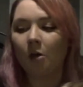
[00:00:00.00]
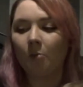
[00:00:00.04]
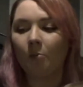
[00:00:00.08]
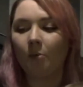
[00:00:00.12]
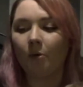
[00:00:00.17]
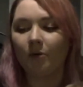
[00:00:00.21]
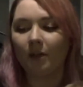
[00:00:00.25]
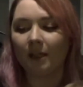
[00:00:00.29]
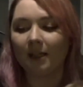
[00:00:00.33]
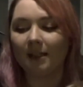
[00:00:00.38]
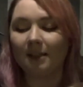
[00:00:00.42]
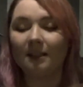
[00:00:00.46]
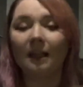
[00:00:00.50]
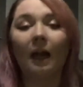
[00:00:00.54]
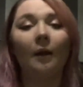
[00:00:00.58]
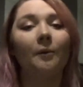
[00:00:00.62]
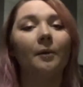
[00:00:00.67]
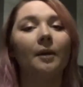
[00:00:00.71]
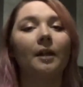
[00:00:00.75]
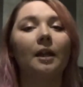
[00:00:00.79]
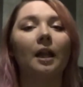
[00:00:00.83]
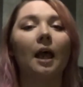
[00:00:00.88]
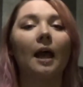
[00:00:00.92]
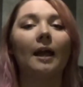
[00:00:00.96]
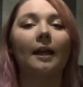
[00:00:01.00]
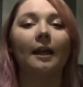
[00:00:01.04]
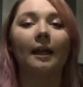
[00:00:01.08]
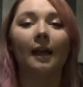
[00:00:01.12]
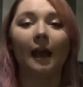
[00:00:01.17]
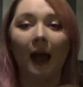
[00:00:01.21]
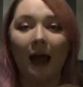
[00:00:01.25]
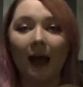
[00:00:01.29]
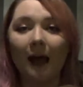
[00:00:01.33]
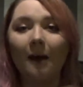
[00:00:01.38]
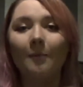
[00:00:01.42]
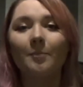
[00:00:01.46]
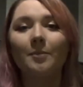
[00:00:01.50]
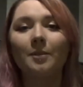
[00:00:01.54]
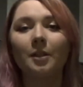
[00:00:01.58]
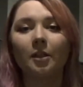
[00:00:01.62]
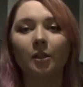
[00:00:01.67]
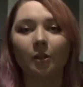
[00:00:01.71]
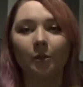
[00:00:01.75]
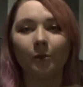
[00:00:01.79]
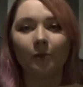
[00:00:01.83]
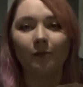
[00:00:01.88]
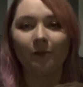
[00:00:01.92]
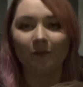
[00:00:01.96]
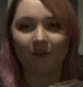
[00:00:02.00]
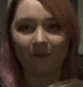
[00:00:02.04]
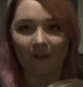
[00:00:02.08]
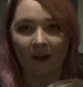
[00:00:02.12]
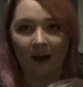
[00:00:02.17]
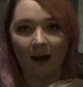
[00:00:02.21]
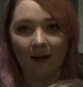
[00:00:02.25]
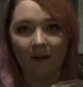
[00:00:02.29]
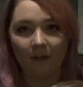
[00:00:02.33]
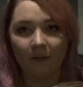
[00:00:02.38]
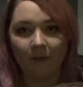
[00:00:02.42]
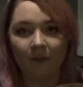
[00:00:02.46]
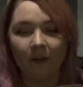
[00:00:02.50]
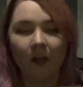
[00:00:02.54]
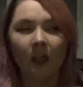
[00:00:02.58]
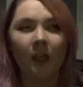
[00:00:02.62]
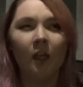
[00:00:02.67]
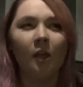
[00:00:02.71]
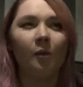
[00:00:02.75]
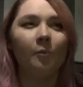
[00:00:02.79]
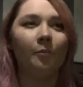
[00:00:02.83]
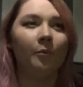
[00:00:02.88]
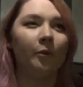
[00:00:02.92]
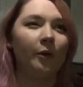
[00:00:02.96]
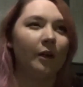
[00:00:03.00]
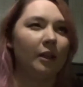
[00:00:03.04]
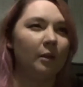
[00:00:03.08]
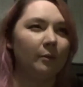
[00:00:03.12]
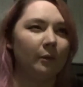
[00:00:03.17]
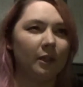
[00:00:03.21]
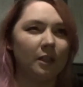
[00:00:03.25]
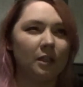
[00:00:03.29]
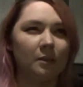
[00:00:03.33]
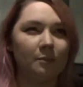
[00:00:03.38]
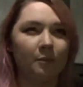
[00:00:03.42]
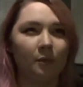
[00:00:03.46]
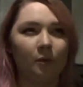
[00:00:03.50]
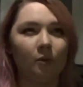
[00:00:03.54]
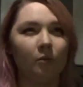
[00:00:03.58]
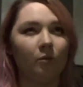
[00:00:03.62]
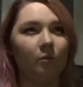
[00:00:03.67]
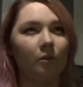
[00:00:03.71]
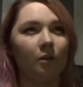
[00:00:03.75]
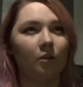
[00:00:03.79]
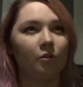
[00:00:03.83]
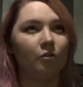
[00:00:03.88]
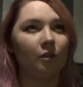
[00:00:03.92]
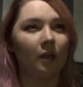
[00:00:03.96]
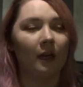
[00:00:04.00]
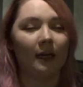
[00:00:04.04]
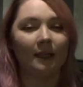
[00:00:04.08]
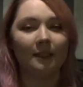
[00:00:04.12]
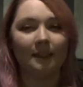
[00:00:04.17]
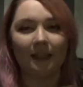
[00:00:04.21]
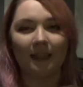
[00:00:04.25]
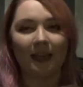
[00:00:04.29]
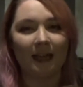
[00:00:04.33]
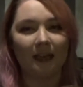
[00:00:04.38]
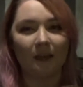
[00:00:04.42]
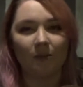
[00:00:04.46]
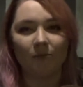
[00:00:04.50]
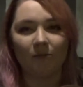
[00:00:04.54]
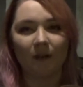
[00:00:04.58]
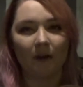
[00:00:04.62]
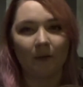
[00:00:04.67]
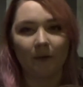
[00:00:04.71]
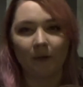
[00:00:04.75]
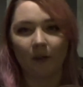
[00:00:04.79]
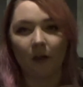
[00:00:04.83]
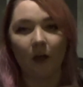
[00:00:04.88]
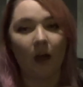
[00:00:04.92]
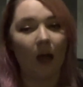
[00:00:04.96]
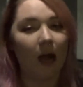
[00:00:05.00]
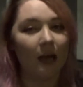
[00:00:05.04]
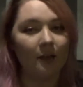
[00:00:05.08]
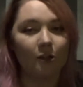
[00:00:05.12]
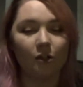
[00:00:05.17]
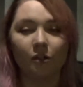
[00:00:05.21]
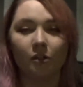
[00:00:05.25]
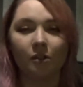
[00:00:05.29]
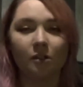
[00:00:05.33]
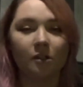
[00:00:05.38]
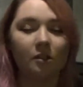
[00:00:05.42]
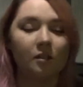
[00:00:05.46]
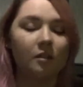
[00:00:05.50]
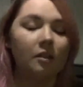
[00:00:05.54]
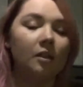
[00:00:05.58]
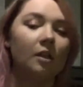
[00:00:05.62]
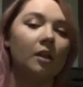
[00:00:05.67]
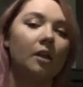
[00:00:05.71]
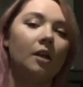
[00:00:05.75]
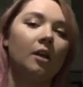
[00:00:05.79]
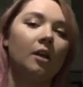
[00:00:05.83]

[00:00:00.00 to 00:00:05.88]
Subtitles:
but they sounded like an absolute faff, putting them on a spoon and trying to get them round the gut. I just